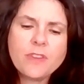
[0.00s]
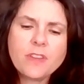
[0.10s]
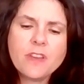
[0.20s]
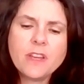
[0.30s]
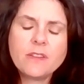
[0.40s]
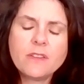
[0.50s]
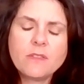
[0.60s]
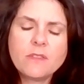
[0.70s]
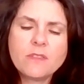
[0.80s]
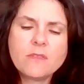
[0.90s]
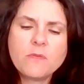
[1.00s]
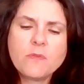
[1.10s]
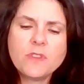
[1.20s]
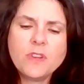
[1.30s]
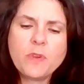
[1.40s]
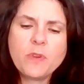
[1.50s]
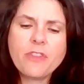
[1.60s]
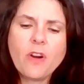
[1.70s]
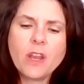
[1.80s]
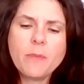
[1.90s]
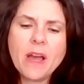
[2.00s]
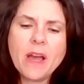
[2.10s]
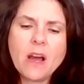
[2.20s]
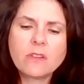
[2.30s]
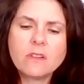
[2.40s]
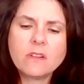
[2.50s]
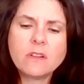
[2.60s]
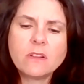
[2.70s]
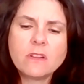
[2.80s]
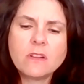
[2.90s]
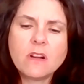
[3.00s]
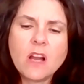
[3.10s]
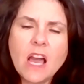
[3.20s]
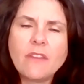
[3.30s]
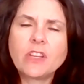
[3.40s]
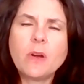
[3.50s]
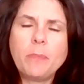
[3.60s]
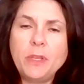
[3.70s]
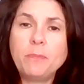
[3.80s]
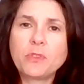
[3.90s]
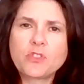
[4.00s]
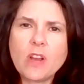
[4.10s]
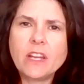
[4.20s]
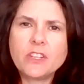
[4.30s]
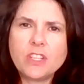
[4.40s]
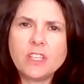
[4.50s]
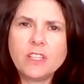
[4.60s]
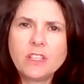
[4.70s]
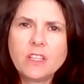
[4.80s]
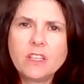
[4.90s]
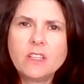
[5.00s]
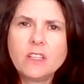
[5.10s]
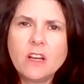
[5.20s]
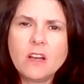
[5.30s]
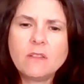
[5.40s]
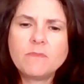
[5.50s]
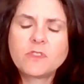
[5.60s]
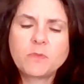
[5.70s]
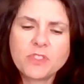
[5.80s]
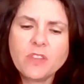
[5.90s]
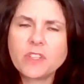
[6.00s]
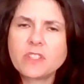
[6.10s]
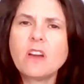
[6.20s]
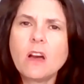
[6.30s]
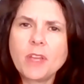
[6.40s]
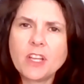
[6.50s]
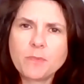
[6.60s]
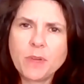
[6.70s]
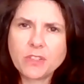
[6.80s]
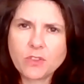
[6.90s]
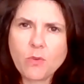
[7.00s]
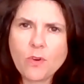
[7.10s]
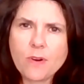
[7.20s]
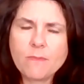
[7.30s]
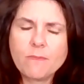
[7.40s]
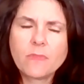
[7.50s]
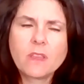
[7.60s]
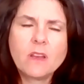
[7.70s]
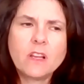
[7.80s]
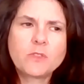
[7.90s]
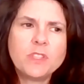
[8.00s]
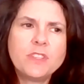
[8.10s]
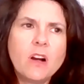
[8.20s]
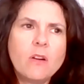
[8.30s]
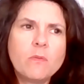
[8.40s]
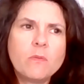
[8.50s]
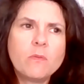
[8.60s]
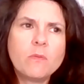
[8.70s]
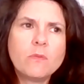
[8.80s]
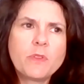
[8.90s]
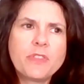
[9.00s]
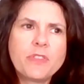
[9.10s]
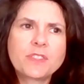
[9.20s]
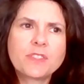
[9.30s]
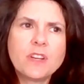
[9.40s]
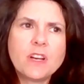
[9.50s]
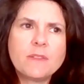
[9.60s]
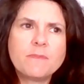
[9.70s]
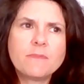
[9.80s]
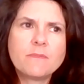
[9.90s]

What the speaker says: So I think that, we thought about having a people strategy specific to Comcast Spectacor as we dealt with this